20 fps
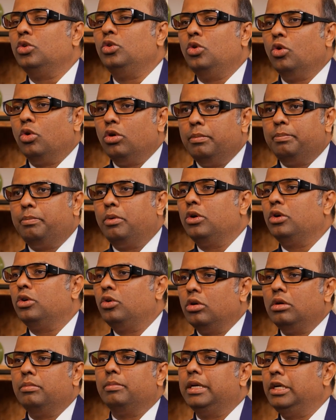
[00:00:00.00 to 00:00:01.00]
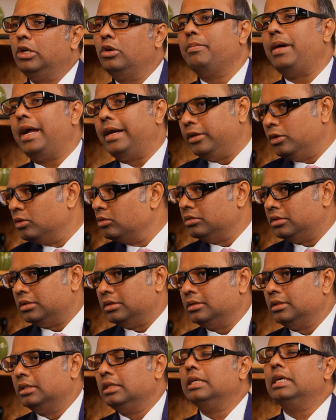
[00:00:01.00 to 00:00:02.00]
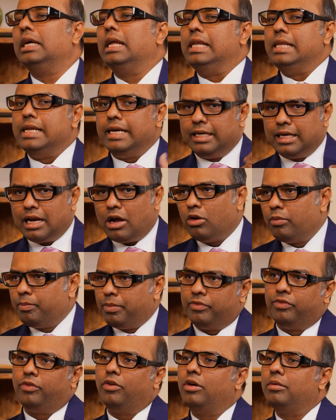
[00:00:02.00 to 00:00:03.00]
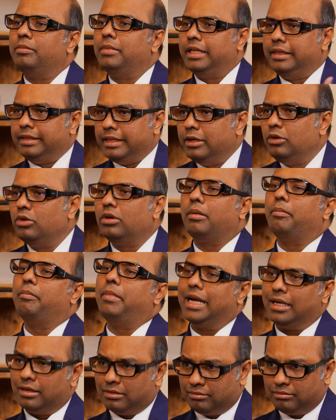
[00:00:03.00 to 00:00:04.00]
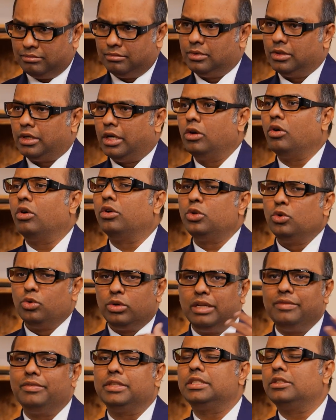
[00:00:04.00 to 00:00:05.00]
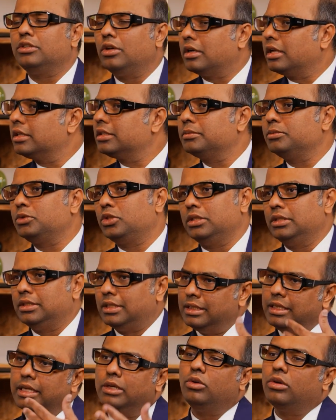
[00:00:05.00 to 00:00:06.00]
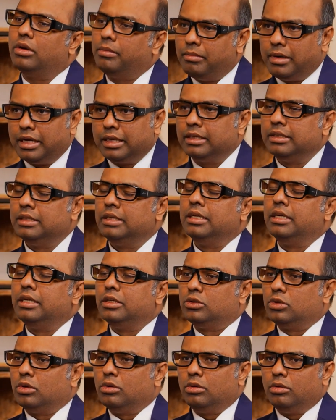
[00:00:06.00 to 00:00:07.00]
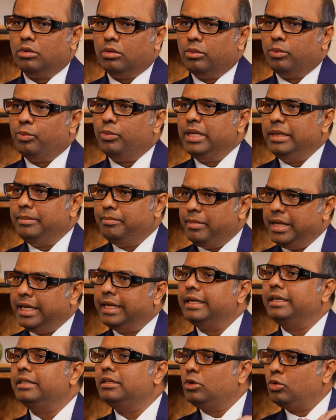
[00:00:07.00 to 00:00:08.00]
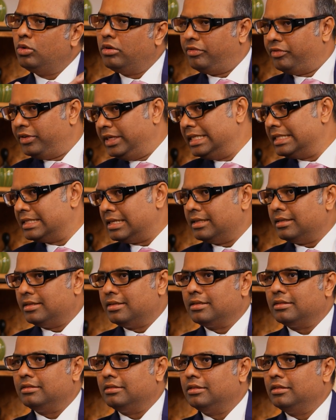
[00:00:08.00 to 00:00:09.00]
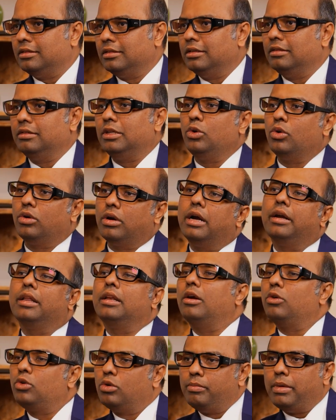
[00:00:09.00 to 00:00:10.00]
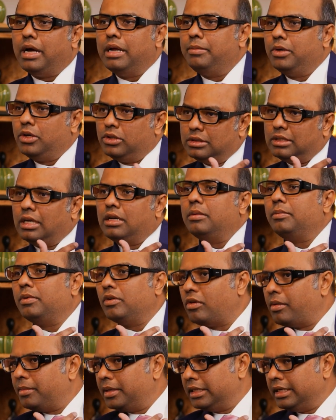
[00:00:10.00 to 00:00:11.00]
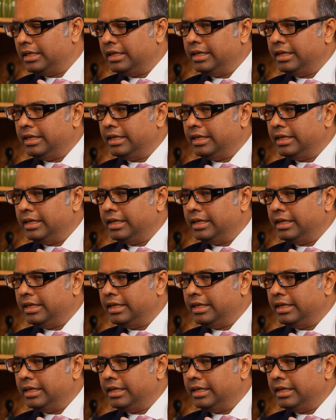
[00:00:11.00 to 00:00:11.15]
you don't put good money to bad use. Let it outperform and then you come back, right? Or you revisit your assumptions and then you come back. So we make it into a freeze list that you can't allow to buy because it's underperforming the